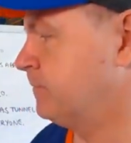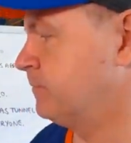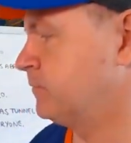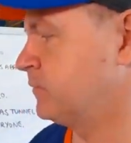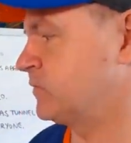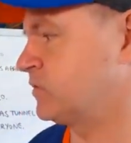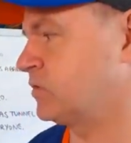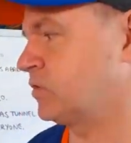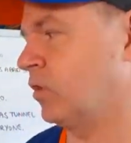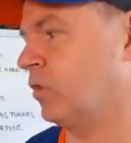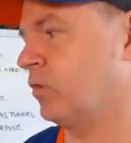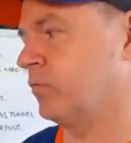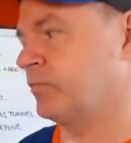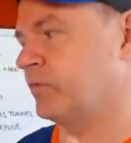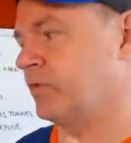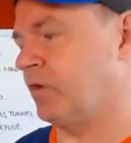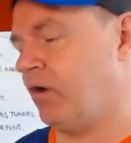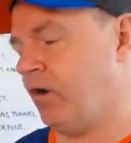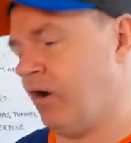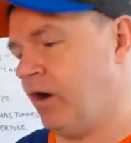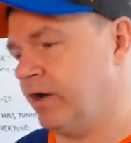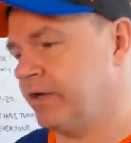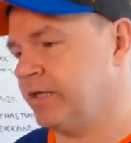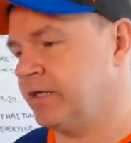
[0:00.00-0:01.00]
So the
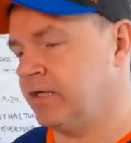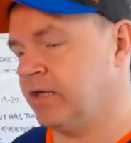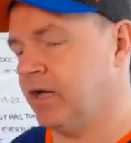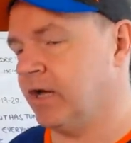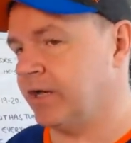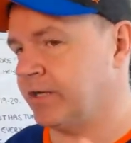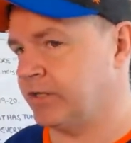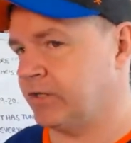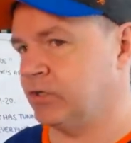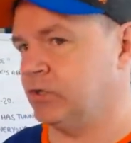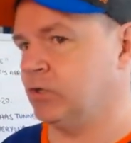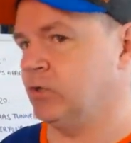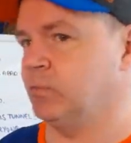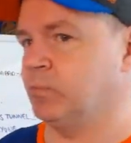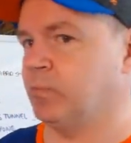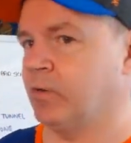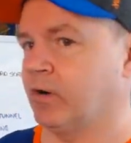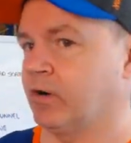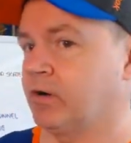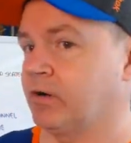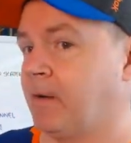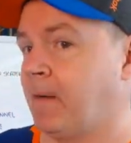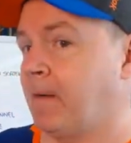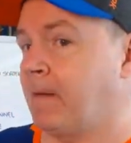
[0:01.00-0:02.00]
hockey IQ
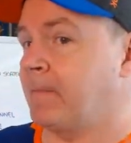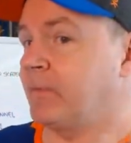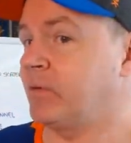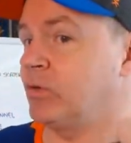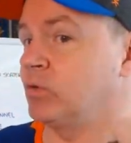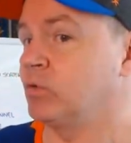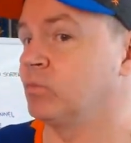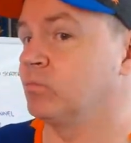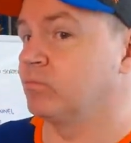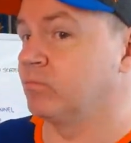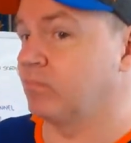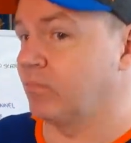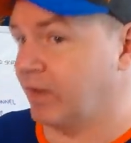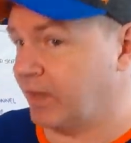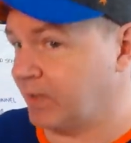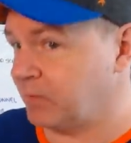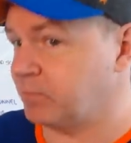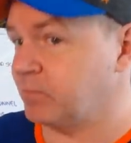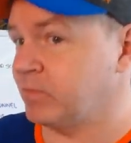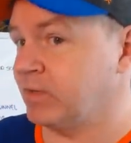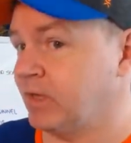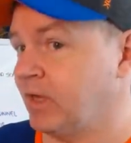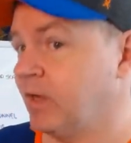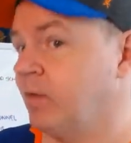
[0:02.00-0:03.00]
part, you
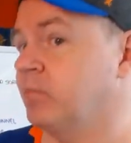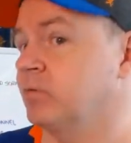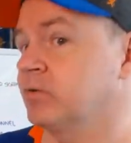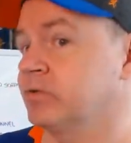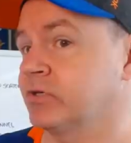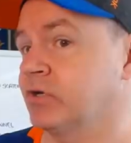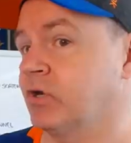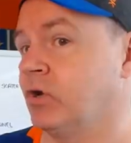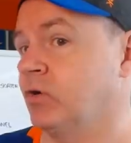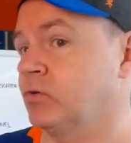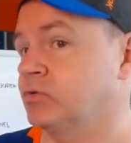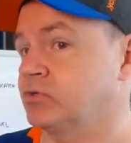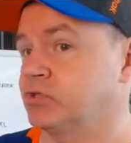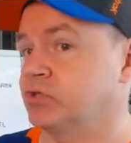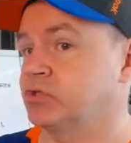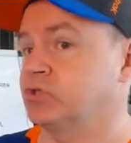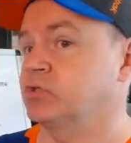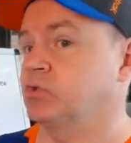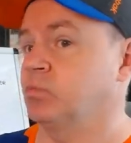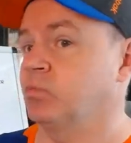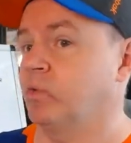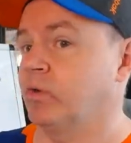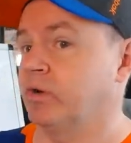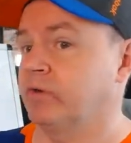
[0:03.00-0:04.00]
might be able to coach it
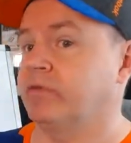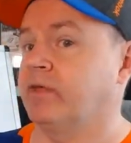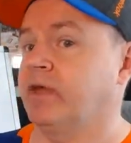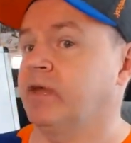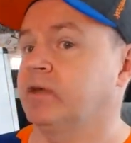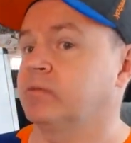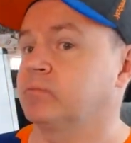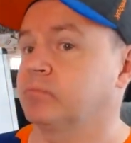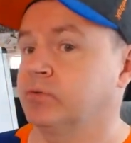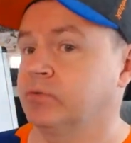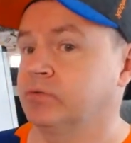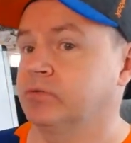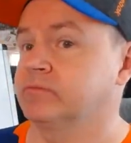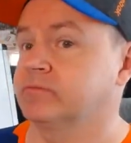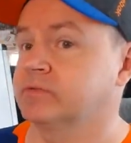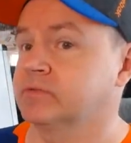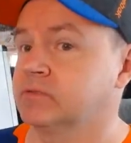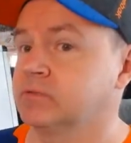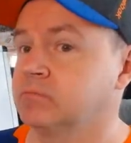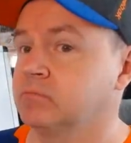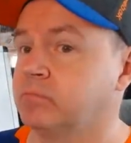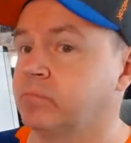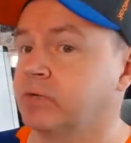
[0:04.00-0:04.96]
to where that improves.